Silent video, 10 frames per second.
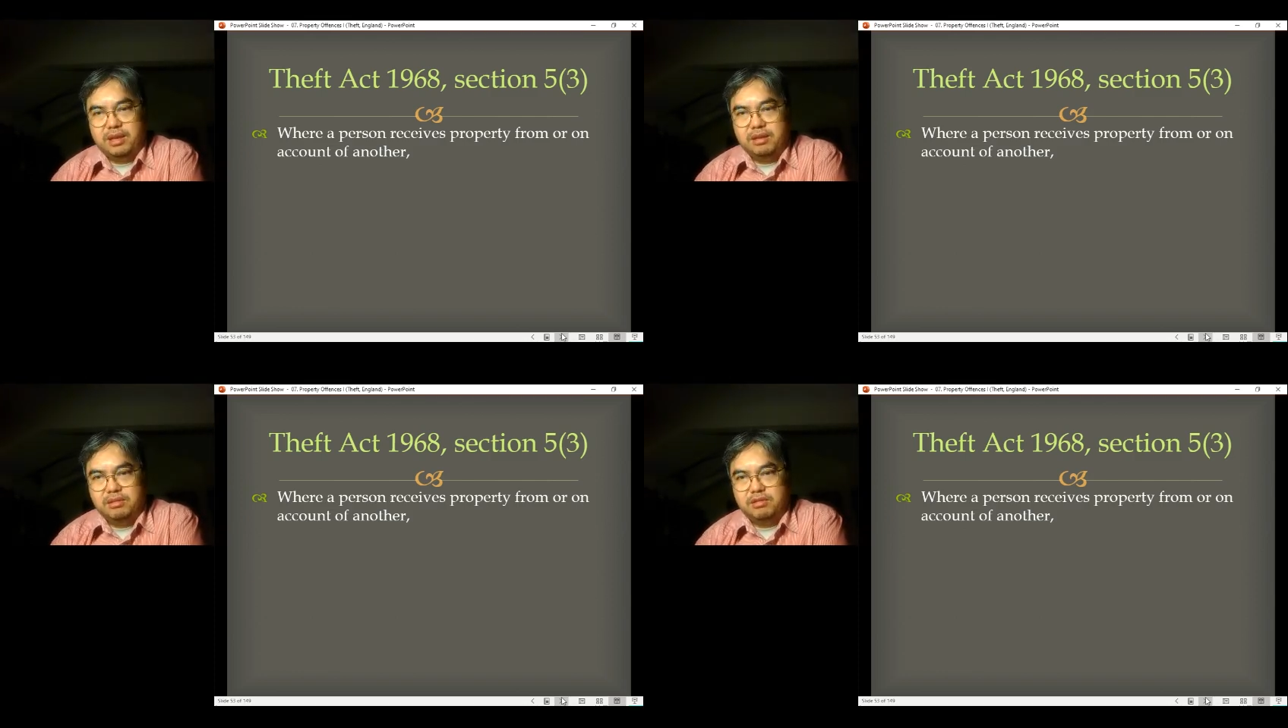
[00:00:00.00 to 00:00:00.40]

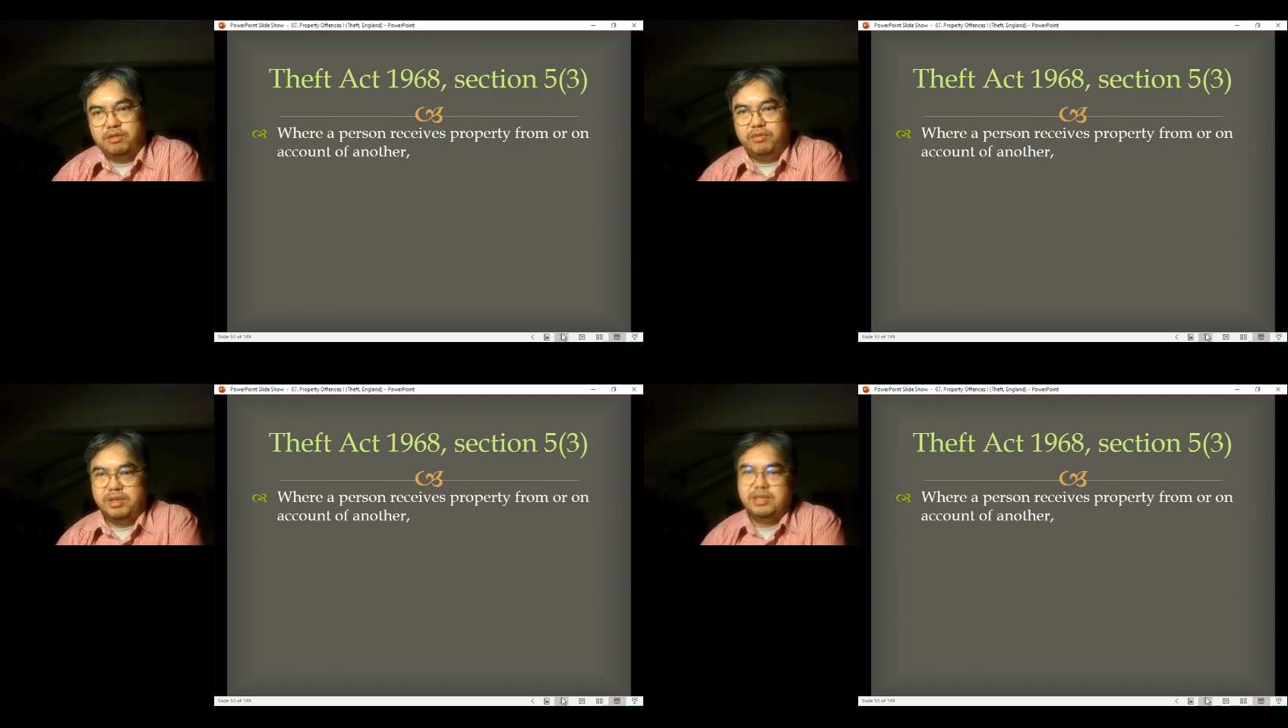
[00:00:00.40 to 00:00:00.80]
So
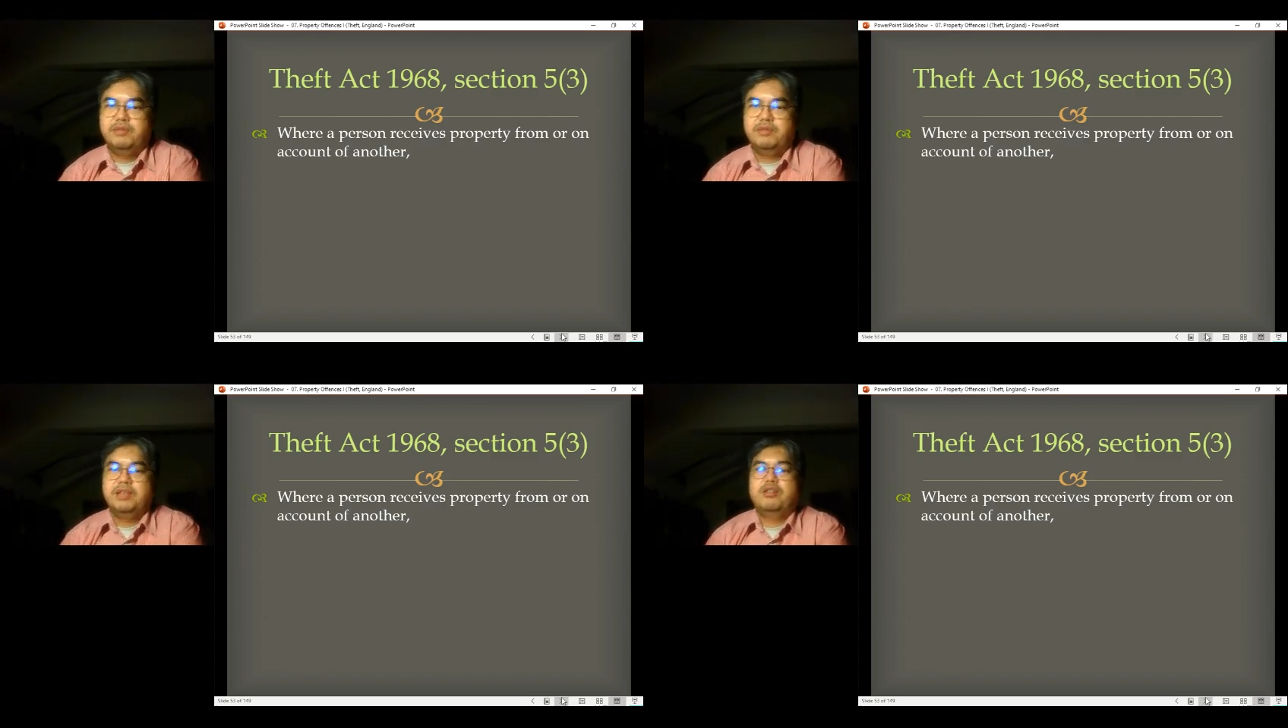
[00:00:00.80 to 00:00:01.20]
receive
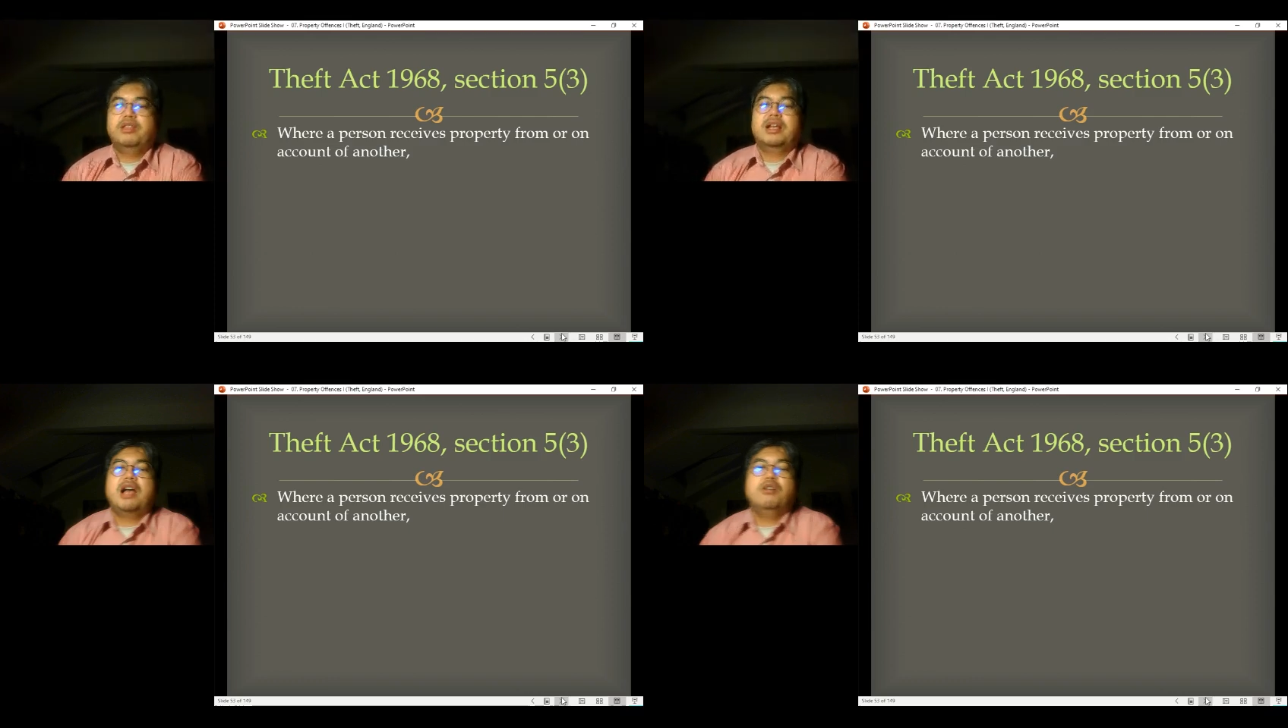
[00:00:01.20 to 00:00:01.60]
it on
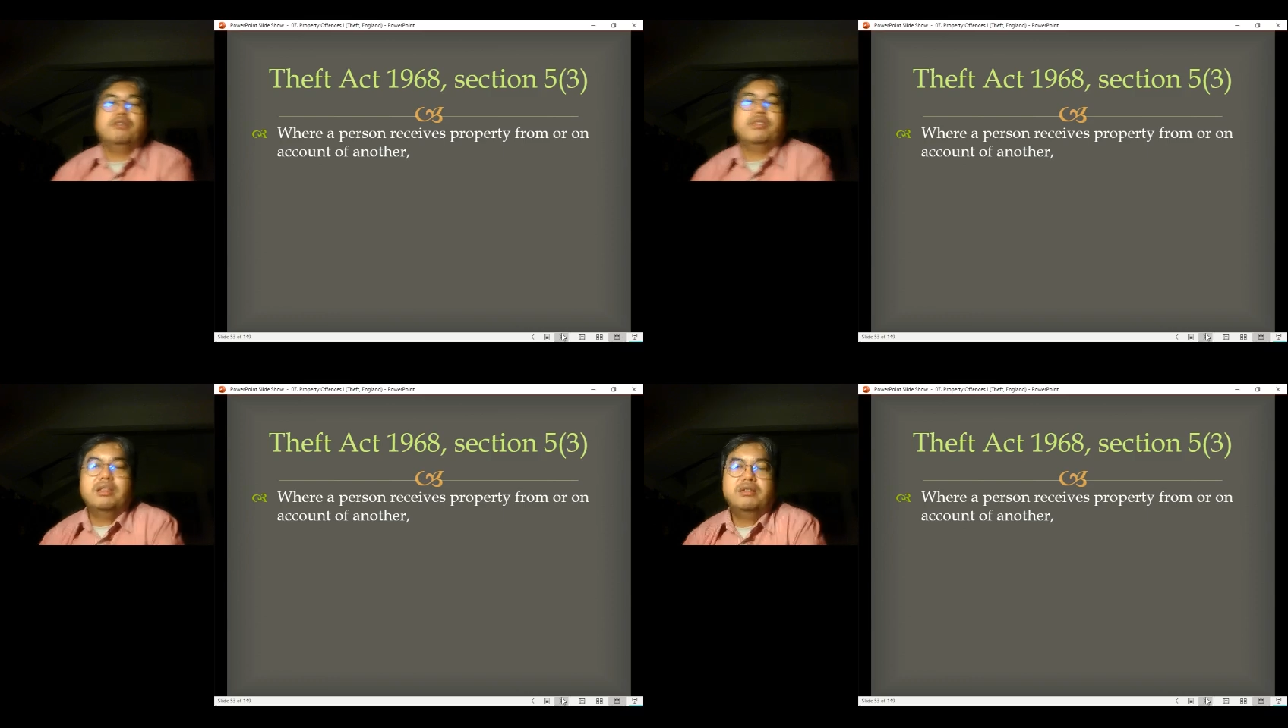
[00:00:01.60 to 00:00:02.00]
account of
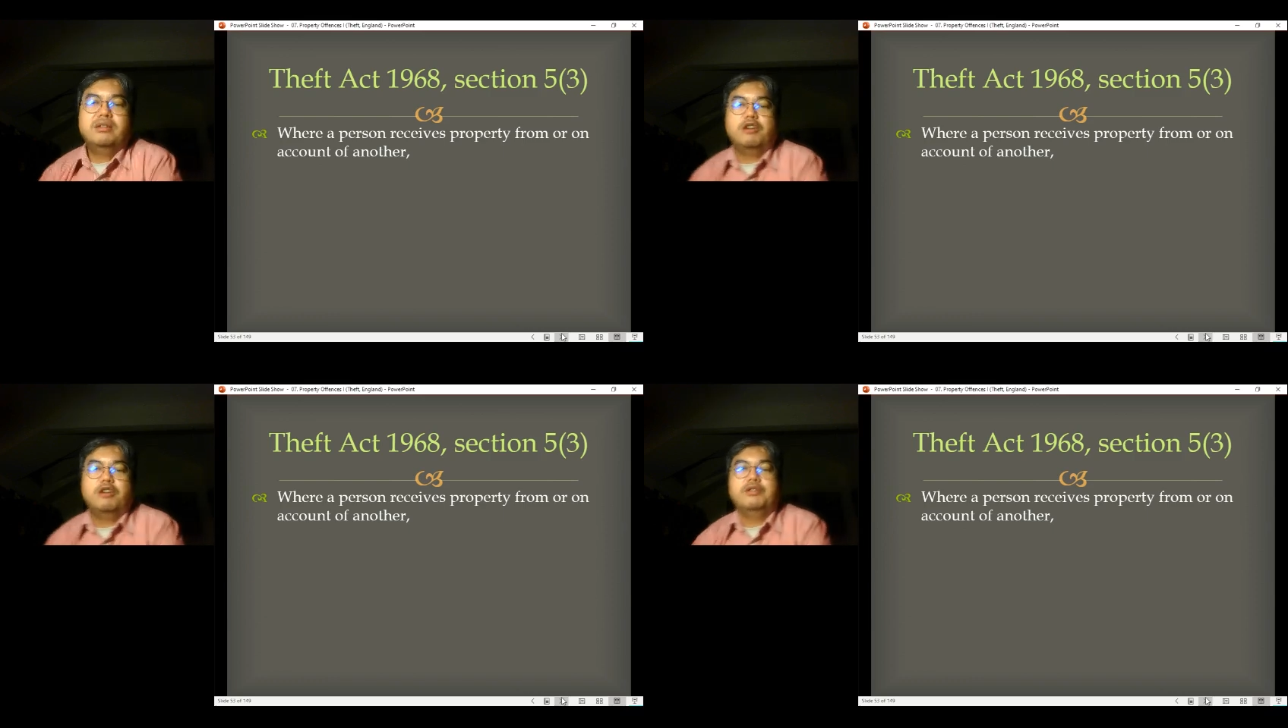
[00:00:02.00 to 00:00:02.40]
another or
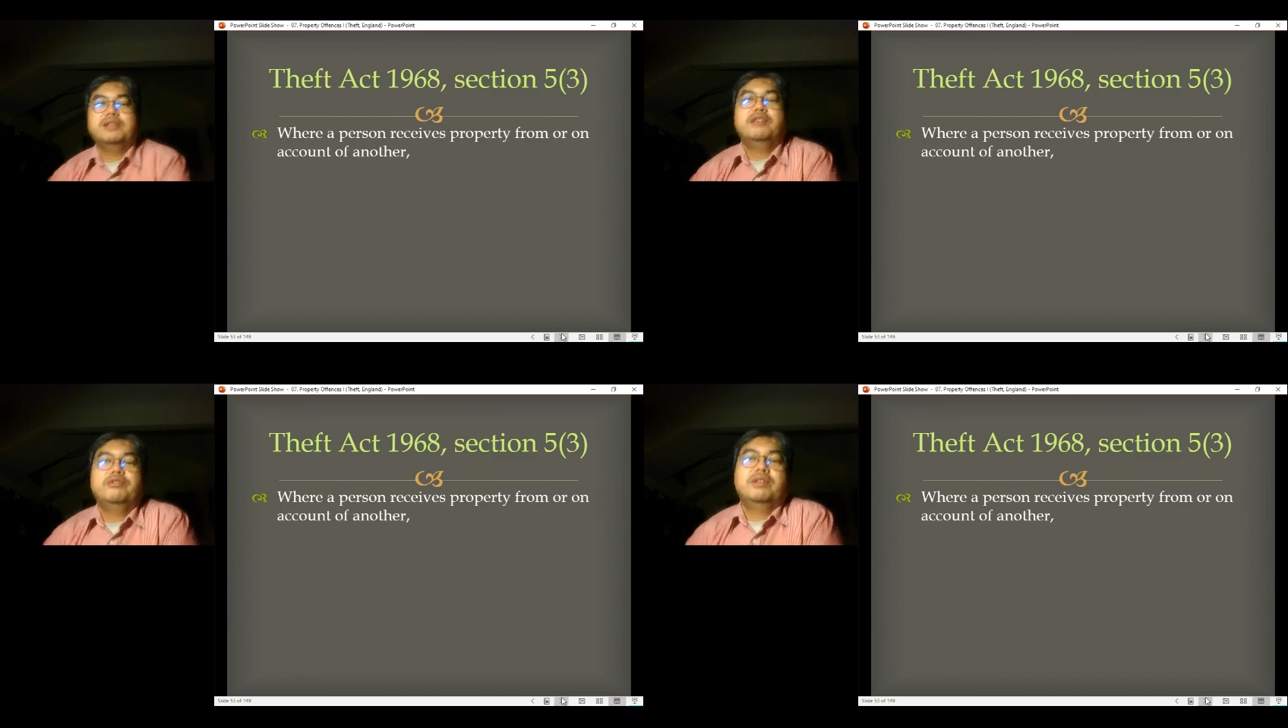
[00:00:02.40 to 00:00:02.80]

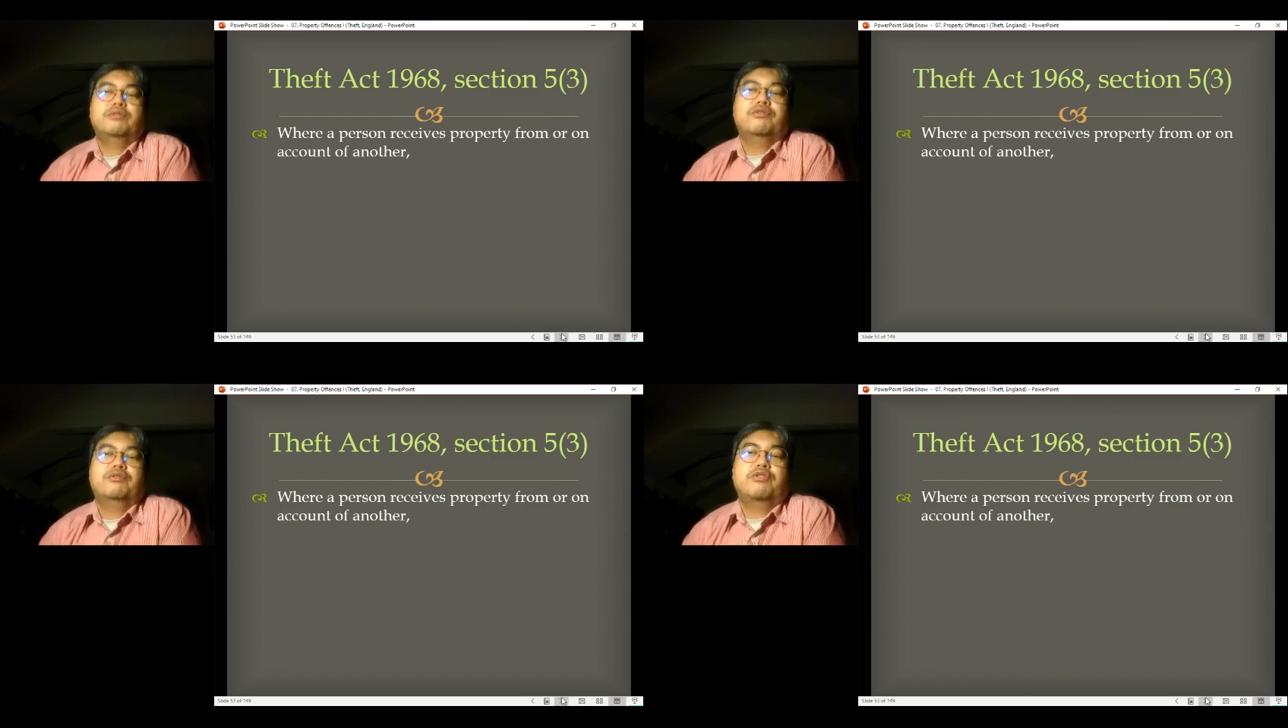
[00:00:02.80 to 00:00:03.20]
receive it
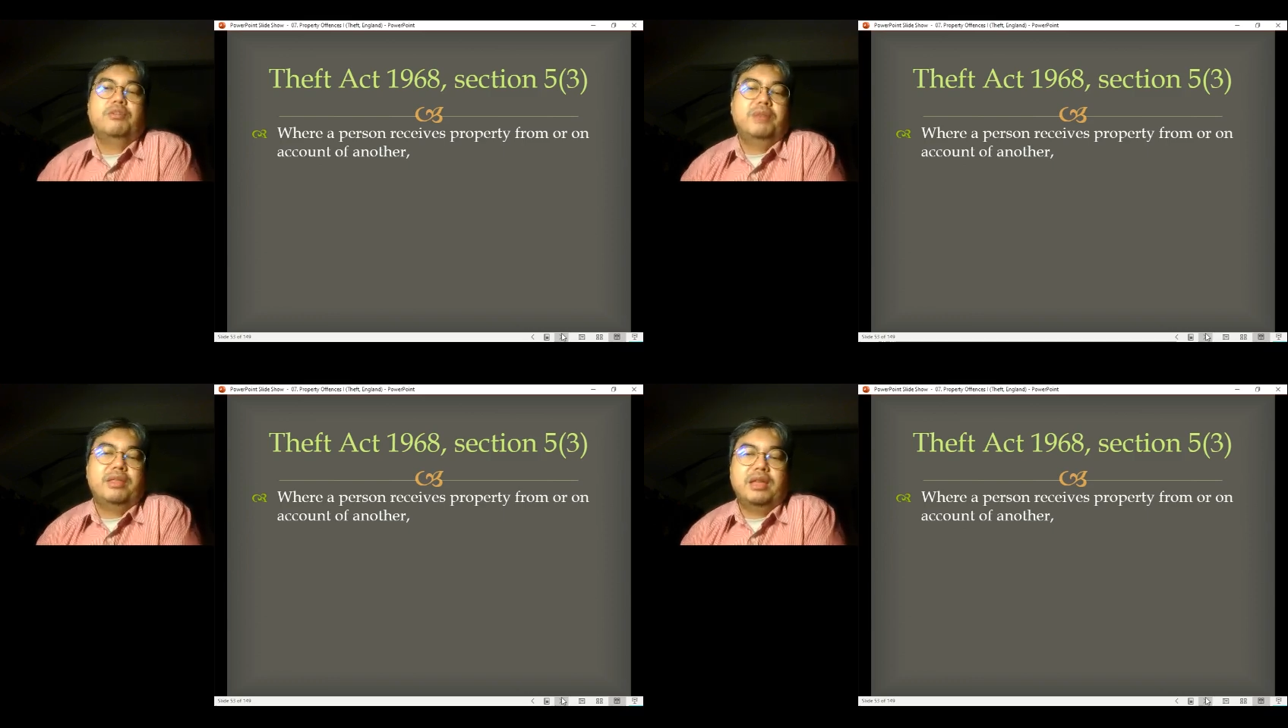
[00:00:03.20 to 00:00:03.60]
from
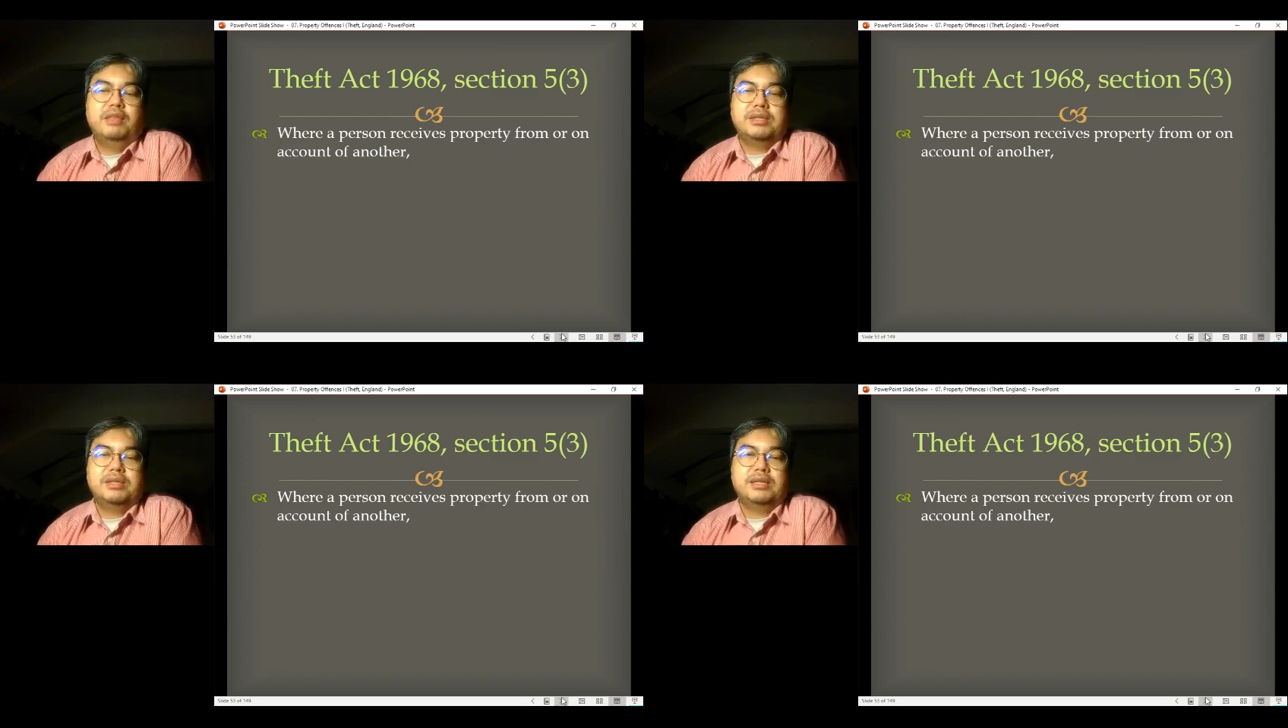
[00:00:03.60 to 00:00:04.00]
another
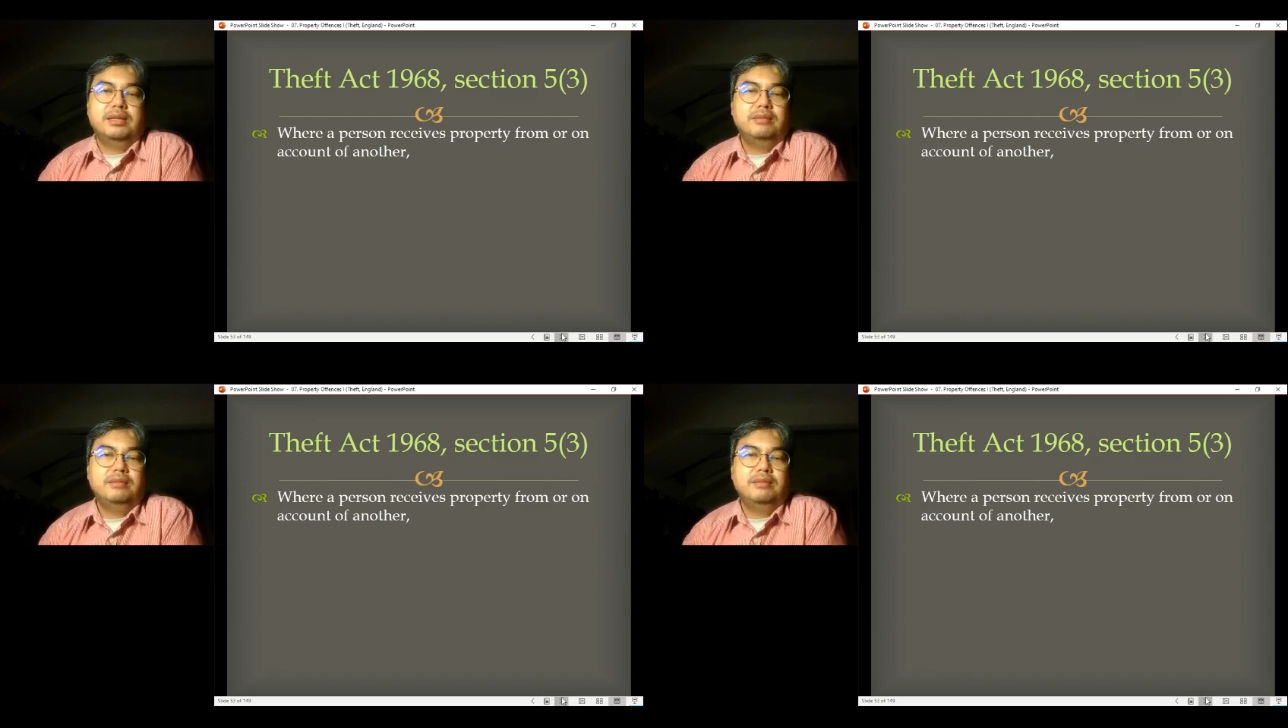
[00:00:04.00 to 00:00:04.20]
person.